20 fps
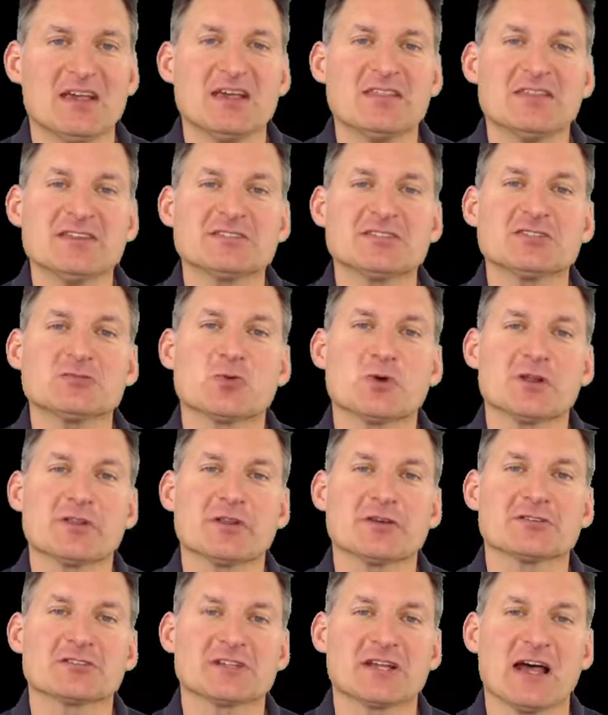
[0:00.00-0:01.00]
This is one of
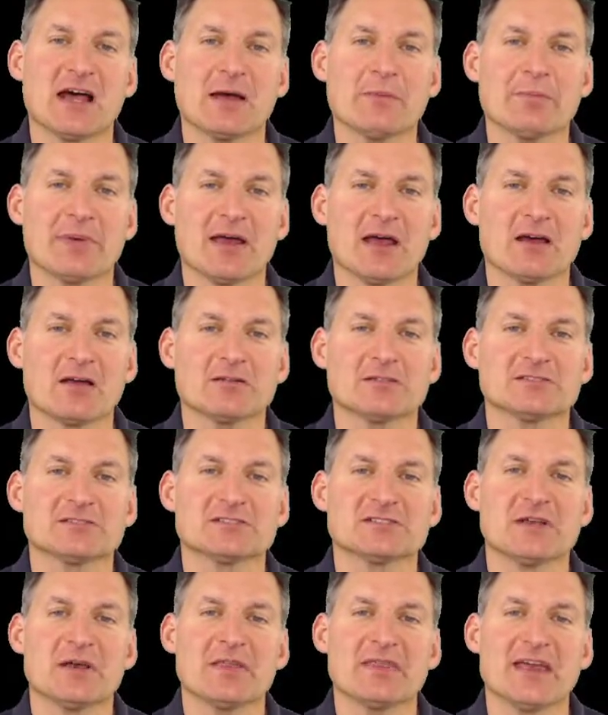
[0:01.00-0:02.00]
those
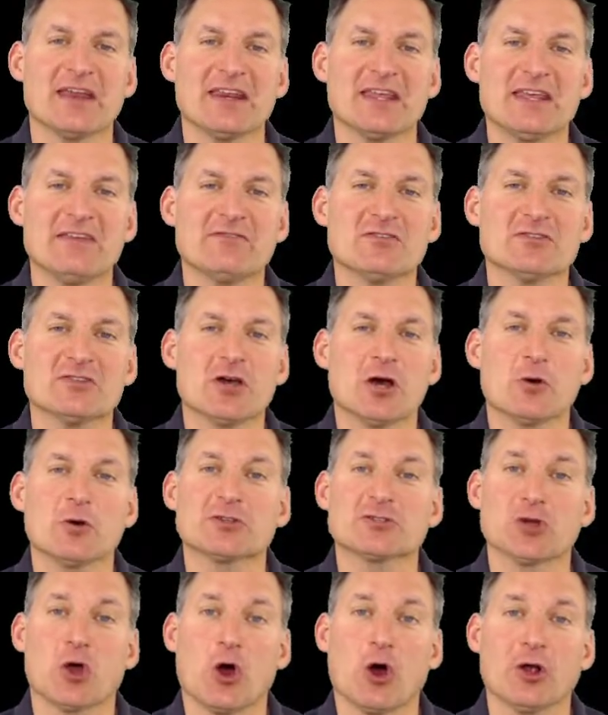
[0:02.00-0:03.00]
compounds that even though
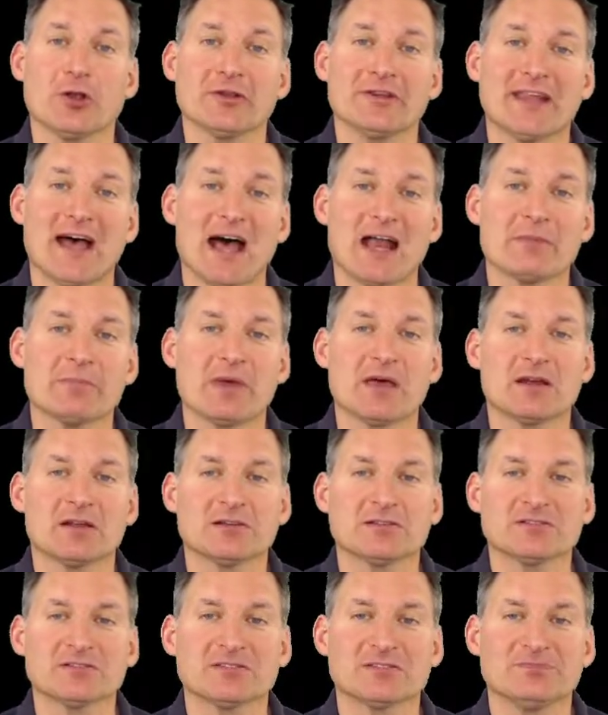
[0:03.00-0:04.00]
it's all
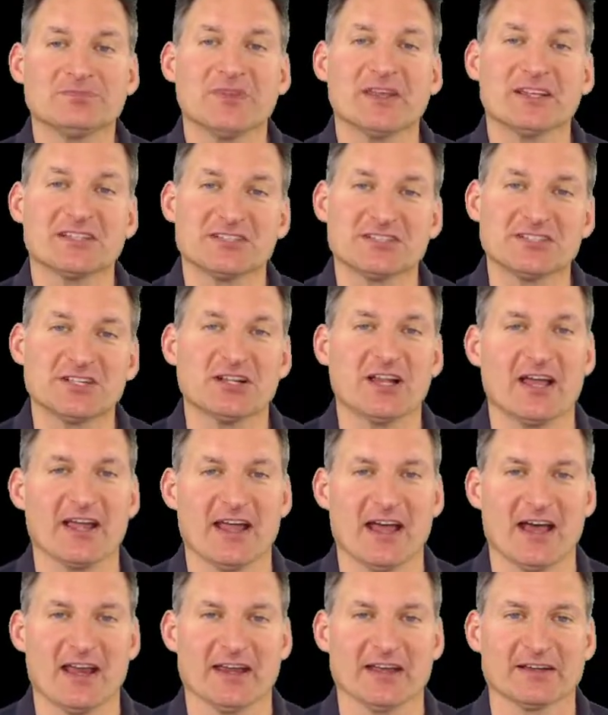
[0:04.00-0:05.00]
nonmetals, it's still
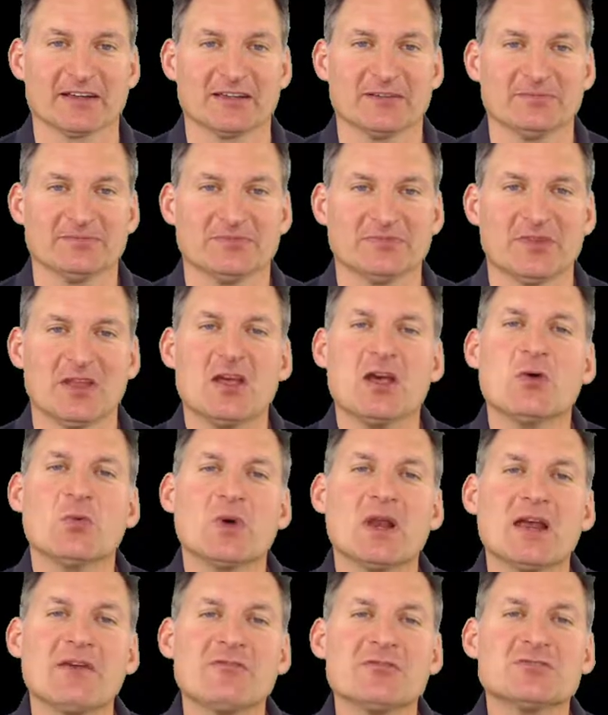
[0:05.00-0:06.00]
ionic.
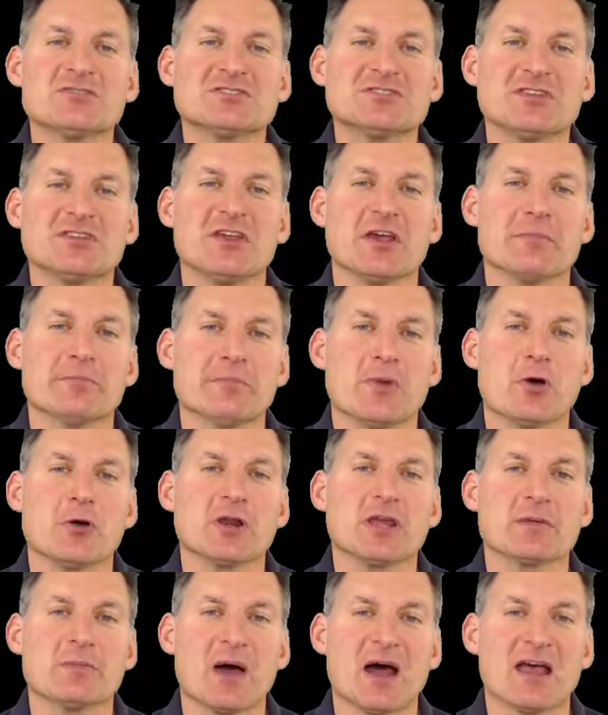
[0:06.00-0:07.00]
Whenever you see the
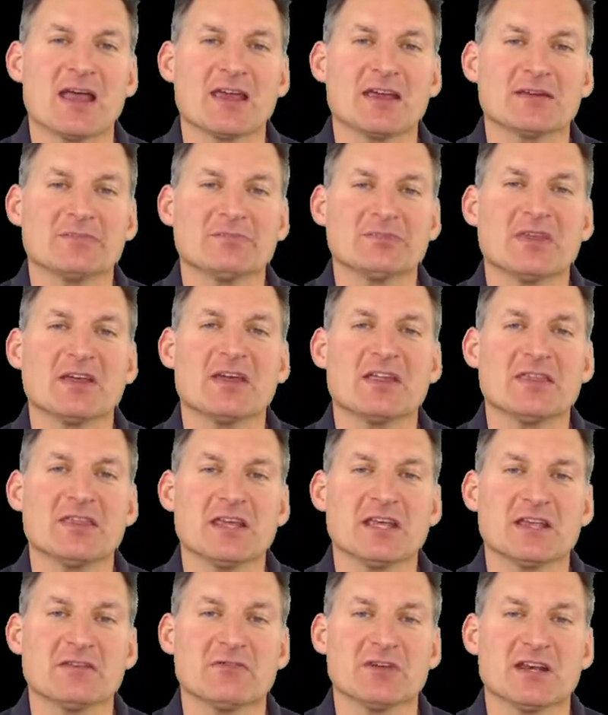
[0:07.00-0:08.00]
ammonium ion,
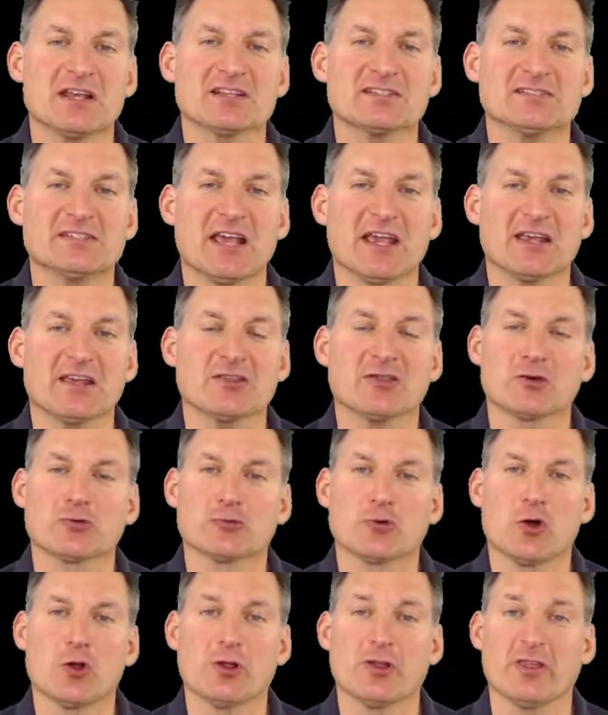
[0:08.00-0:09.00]
think of it as taking the
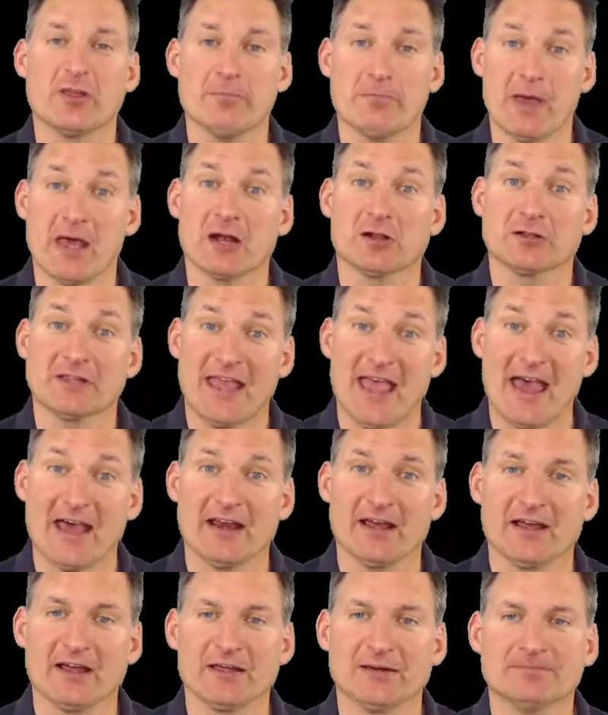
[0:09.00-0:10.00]
role of the metal
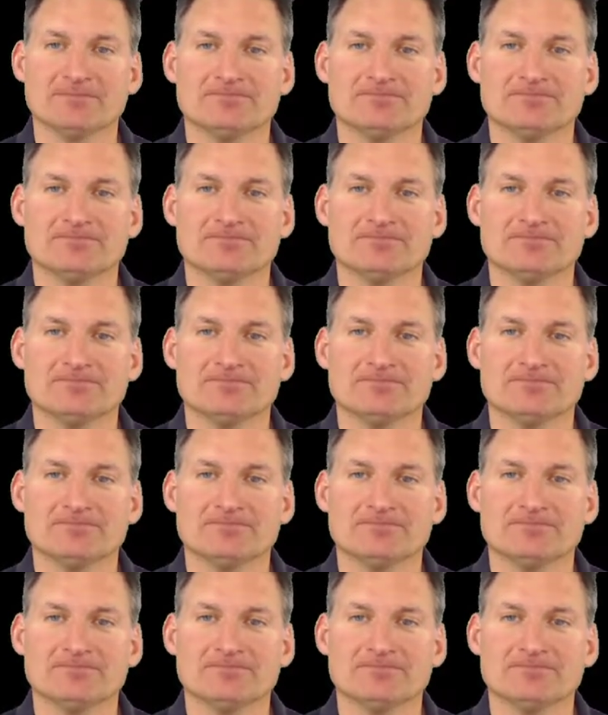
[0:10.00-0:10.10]
cation.